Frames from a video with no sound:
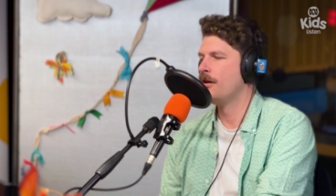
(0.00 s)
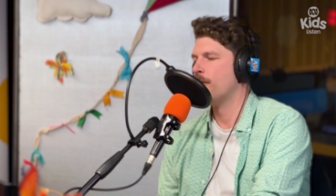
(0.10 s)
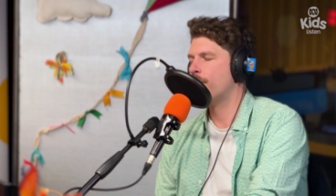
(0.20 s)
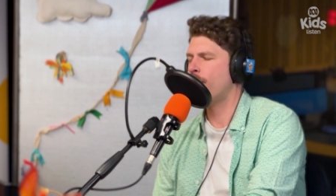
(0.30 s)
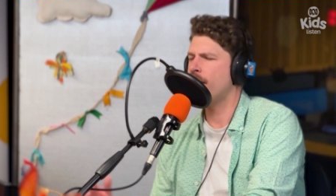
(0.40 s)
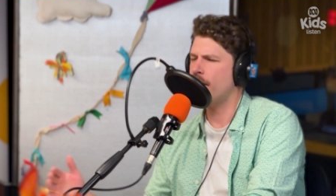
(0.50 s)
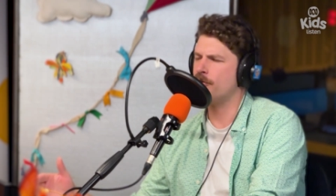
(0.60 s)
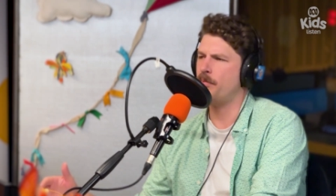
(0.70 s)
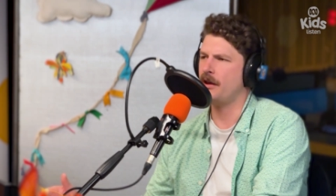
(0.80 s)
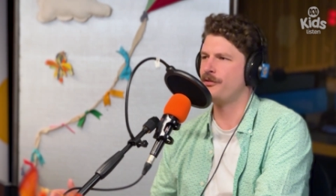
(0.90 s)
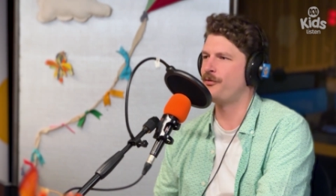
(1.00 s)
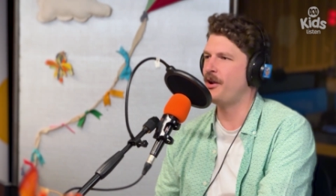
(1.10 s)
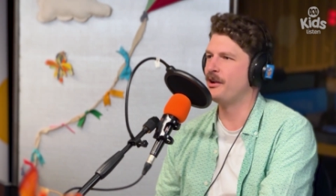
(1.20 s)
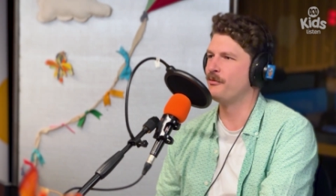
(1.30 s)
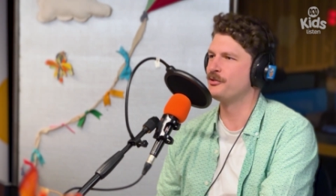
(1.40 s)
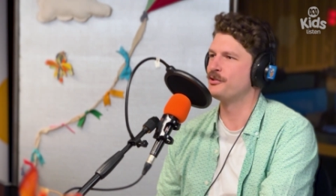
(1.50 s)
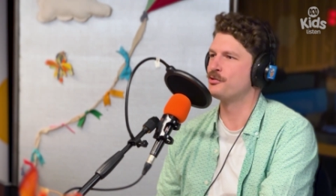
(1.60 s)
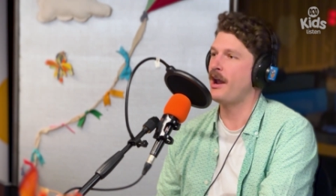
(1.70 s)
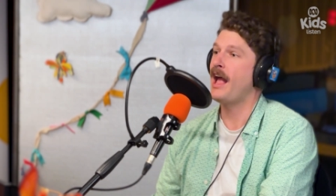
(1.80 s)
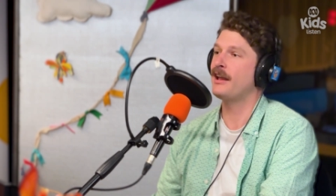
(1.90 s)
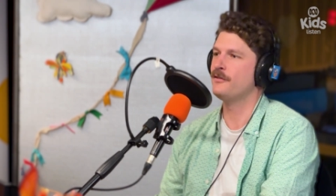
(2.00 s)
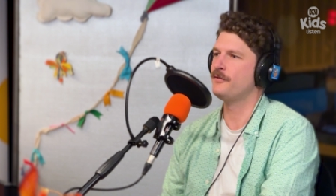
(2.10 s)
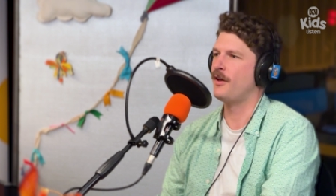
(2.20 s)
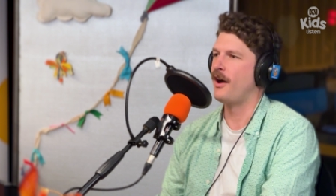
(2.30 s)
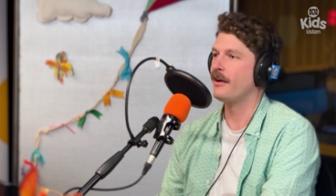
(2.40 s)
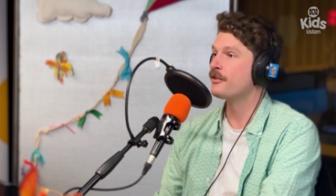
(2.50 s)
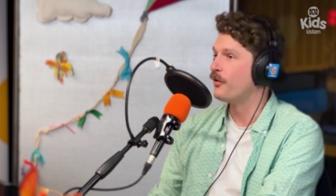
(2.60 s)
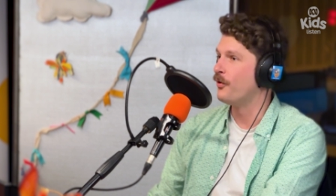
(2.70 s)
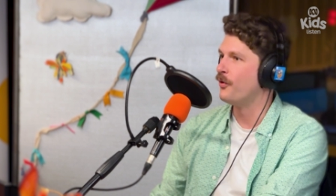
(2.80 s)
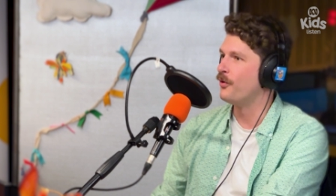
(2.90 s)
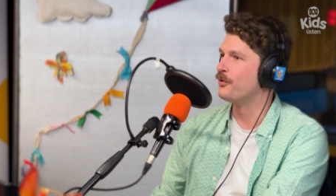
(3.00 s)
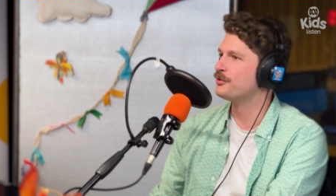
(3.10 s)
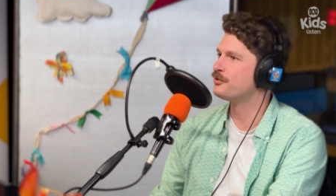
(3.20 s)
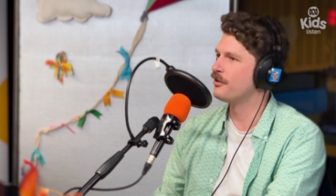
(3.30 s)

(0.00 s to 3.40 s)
Franco's best friend was a dragonfly called